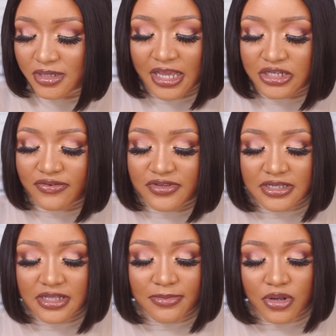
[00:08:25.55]
Each of these
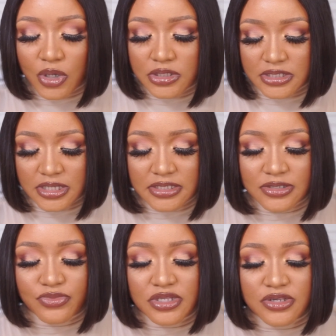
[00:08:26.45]
lip glosses
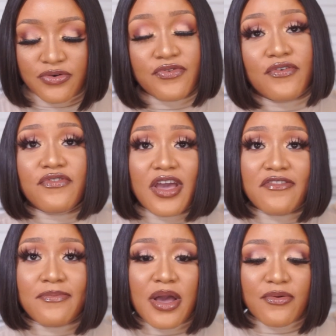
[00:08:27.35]
retail for
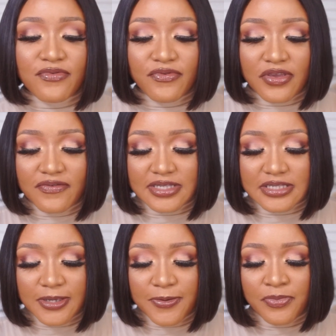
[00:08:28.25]

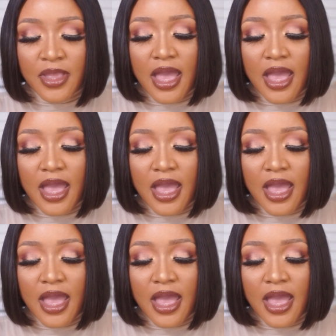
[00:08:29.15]
£5.50.